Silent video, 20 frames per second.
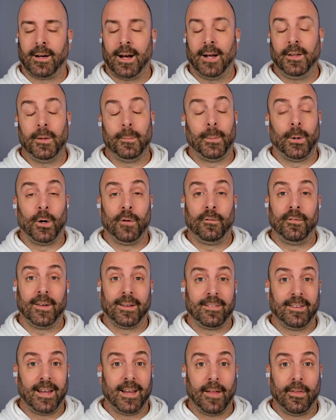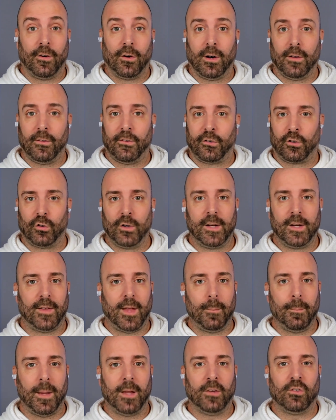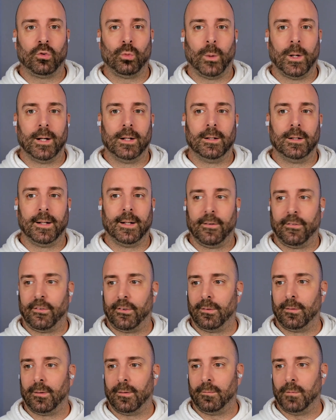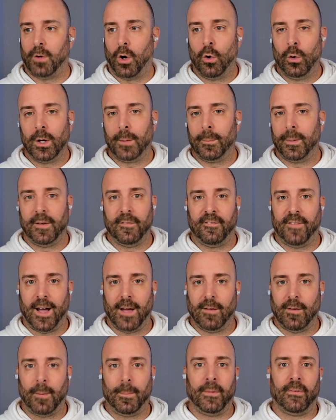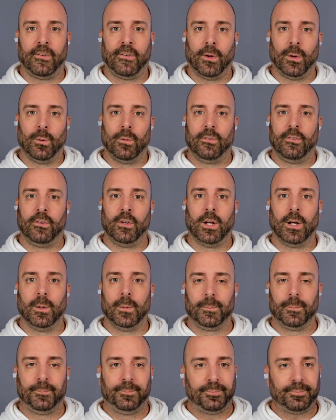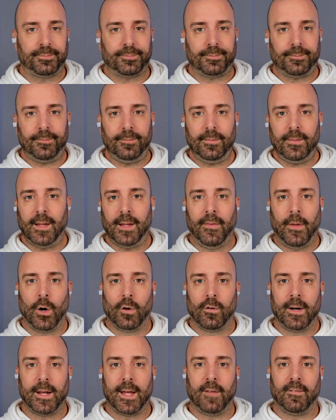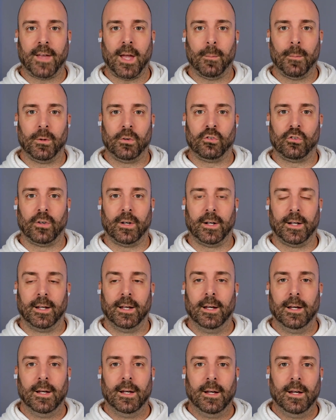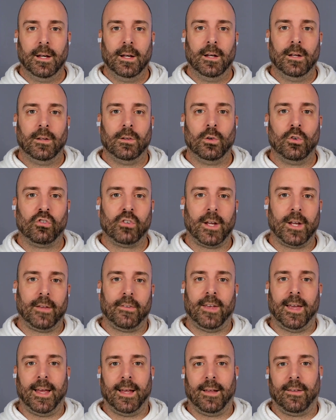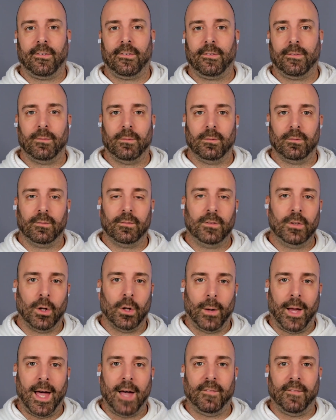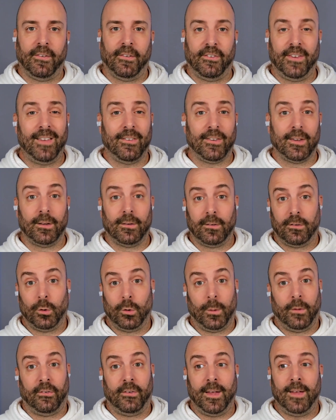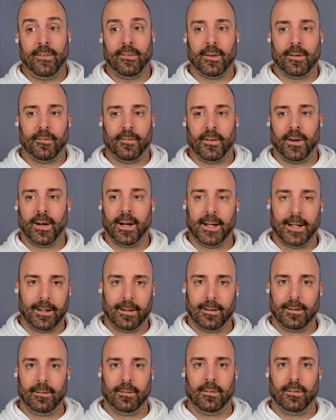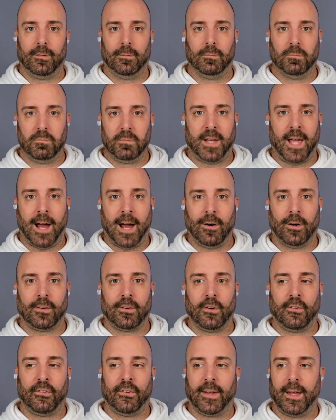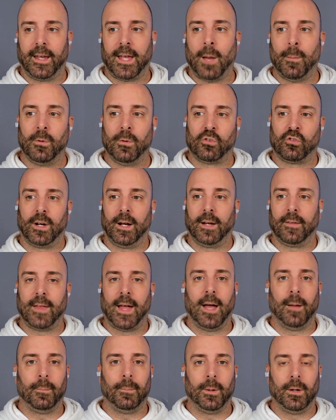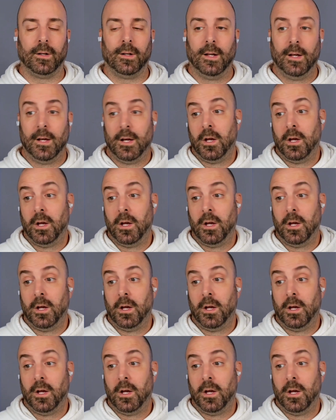kind of perfect together on screen. They mesh well, and it's only been five episodes, you know, and they already have chemistry. Usually, it takes you know half a season to a season for like characters to get chemistry like that, but